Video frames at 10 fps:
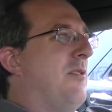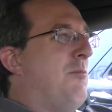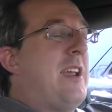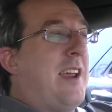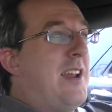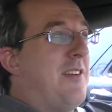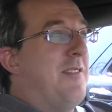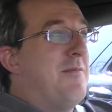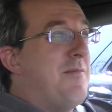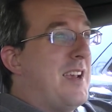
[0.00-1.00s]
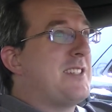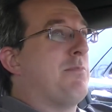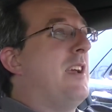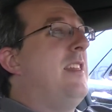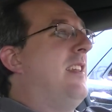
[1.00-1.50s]
we can
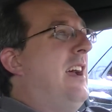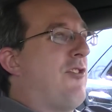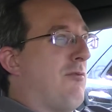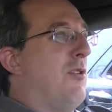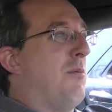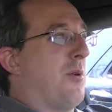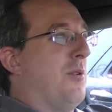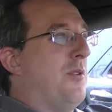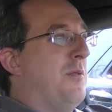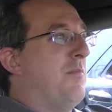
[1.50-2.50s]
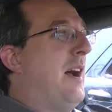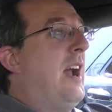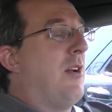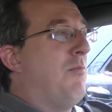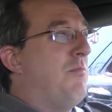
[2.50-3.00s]
explain the natural world
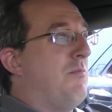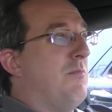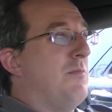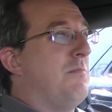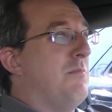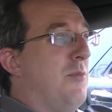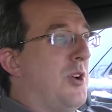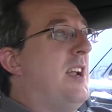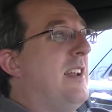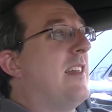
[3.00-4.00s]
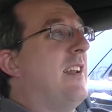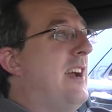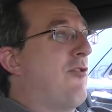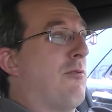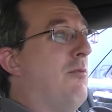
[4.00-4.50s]
by looking at the
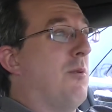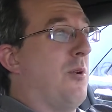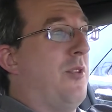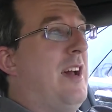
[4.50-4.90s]
natural world.